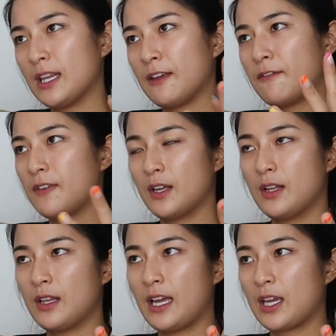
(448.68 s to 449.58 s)

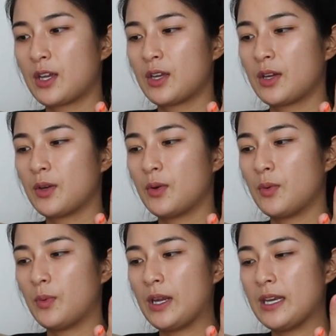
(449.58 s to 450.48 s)
feel like
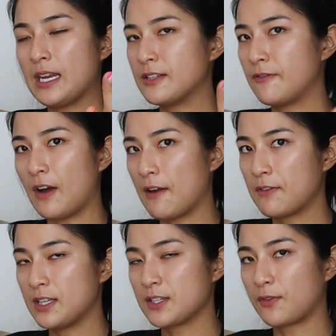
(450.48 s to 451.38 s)
we need to fight
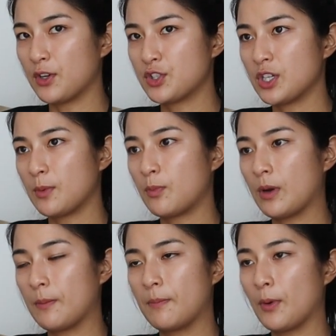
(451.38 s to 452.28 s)
for this friendship.
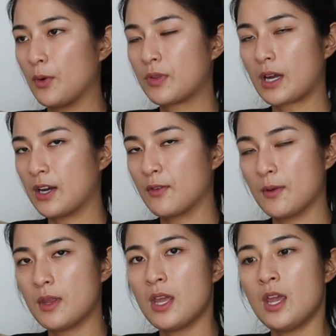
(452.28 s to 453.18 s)
We're both kind of
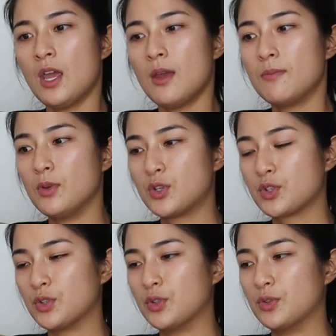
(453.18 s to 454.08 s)
on
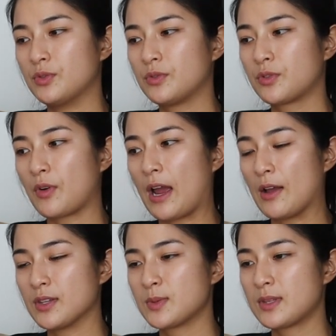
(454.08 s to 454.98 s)
mutual
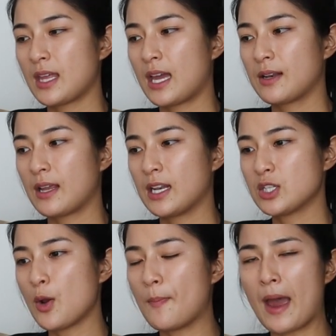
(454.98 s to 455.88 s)
grounds with that, and there's
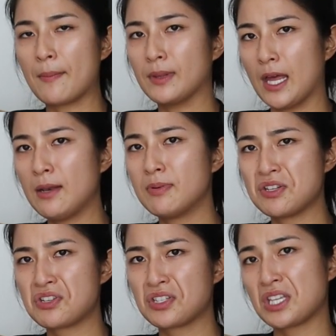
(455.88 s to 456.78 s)
no bad blood, but
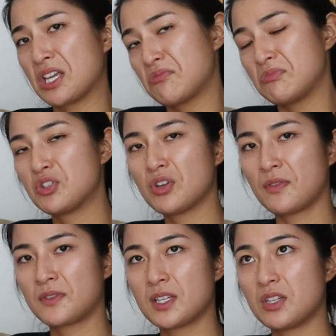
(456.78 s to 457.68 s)
it's just like you
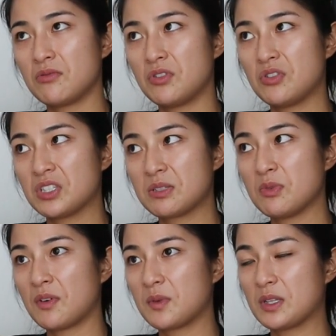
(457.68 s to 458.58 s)
drift and you just
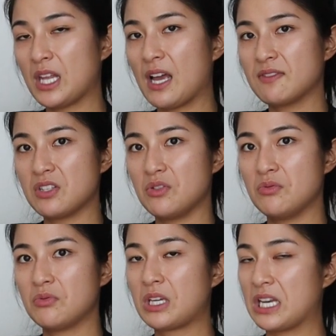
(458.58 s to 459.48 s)
move on with your lives and
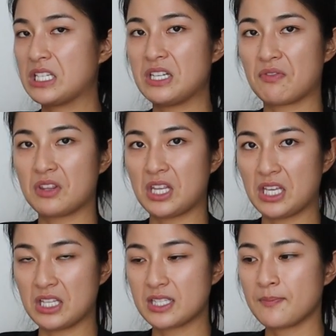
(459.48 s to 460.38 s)
you get into different
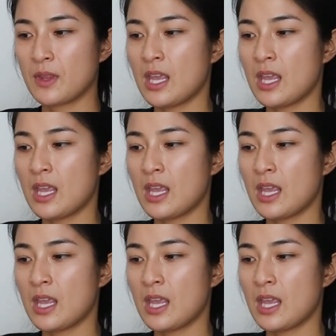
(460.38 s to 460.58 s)
things.